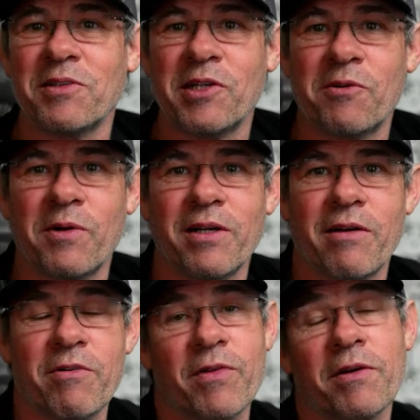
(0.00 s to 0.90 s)
you know, when
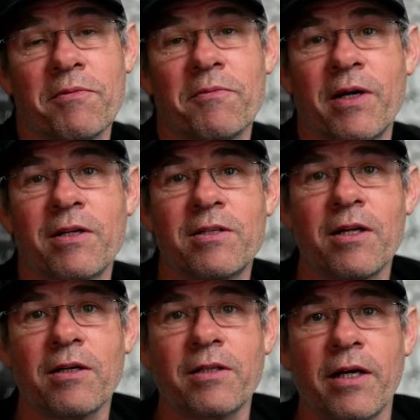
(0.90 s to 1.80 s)
everything went into
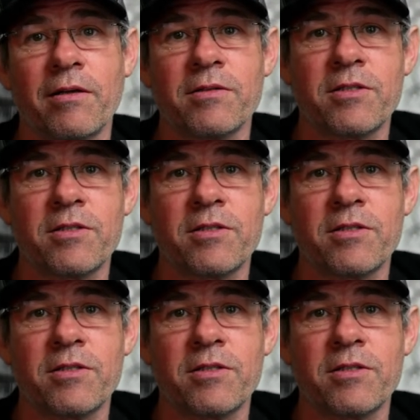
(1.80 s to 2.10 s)
lockdown.